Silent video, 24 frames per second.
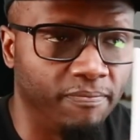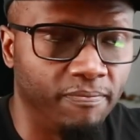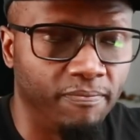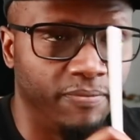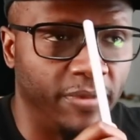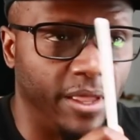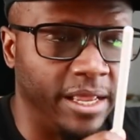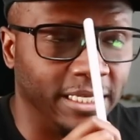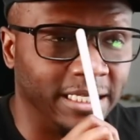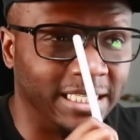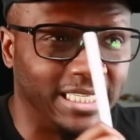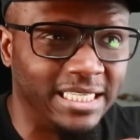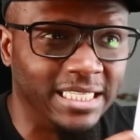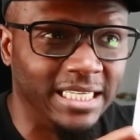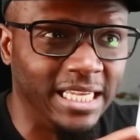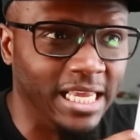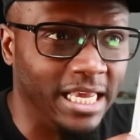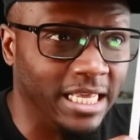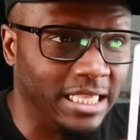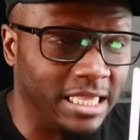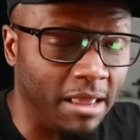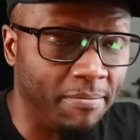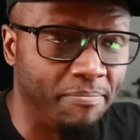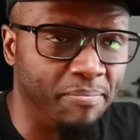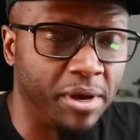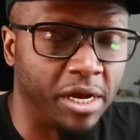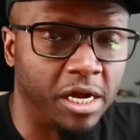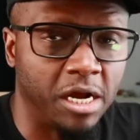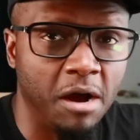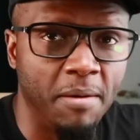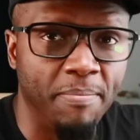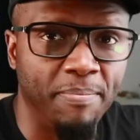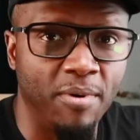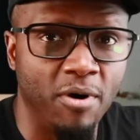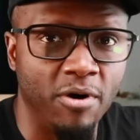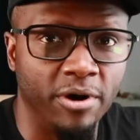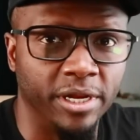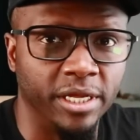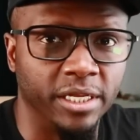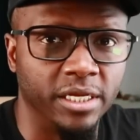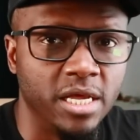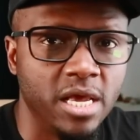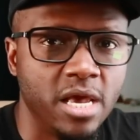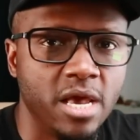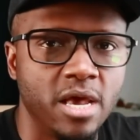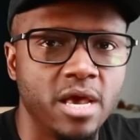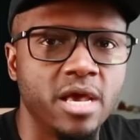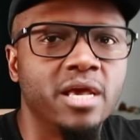they see it, they pick up on it.
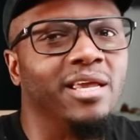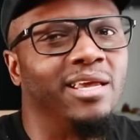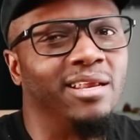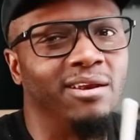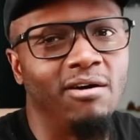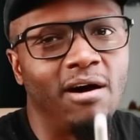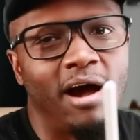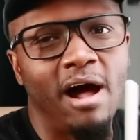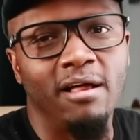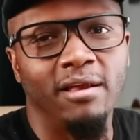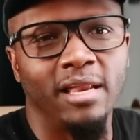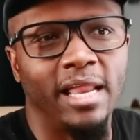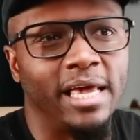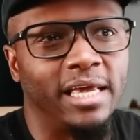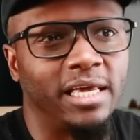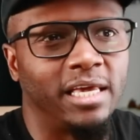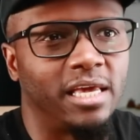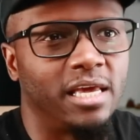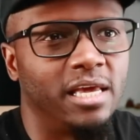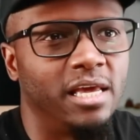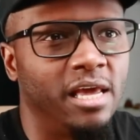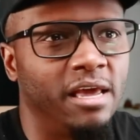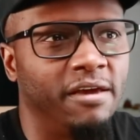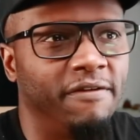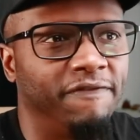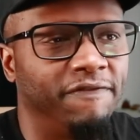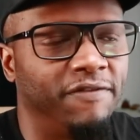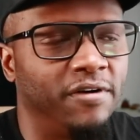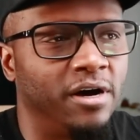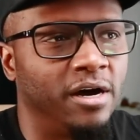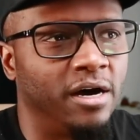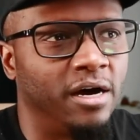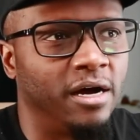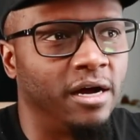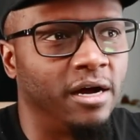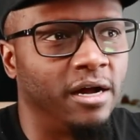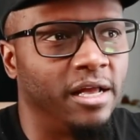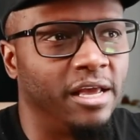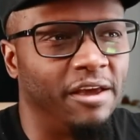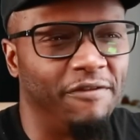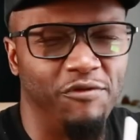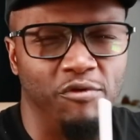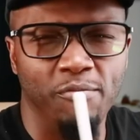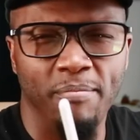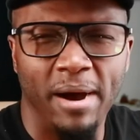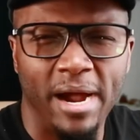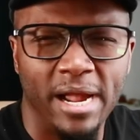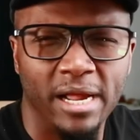You know how like if
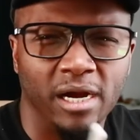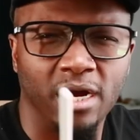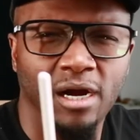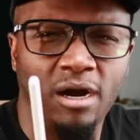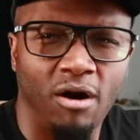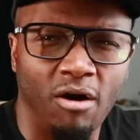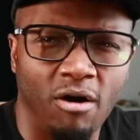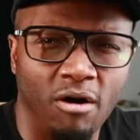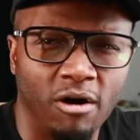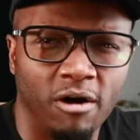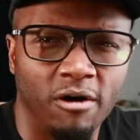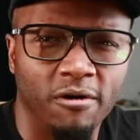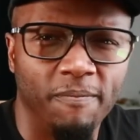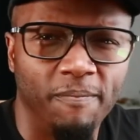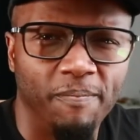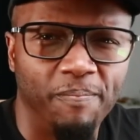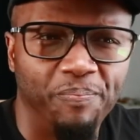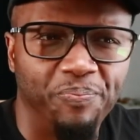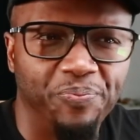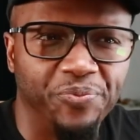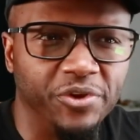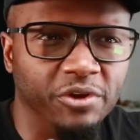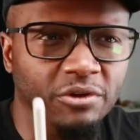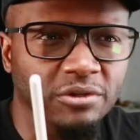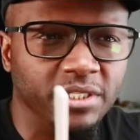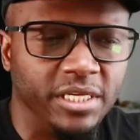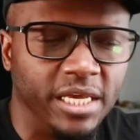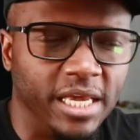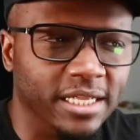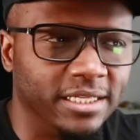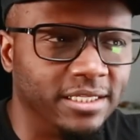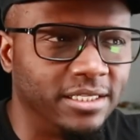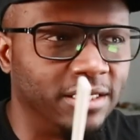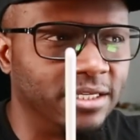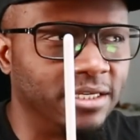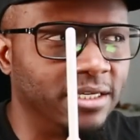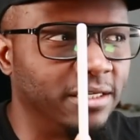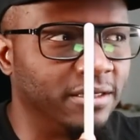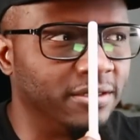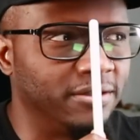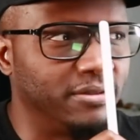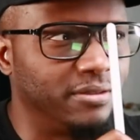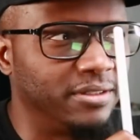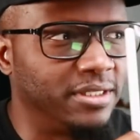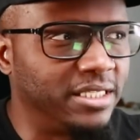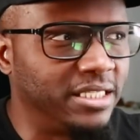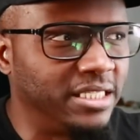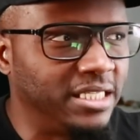you buy a car, you tend to
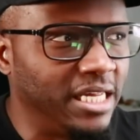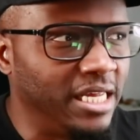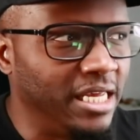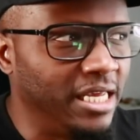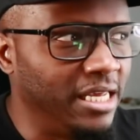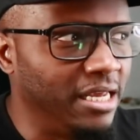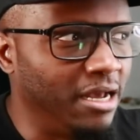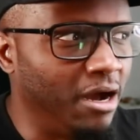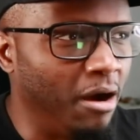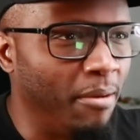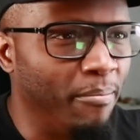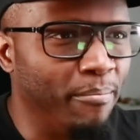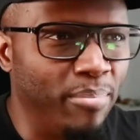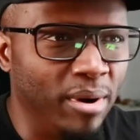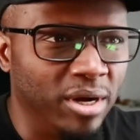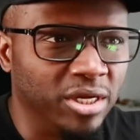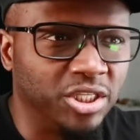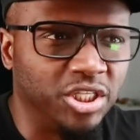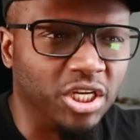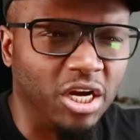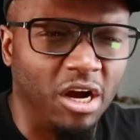see a bunch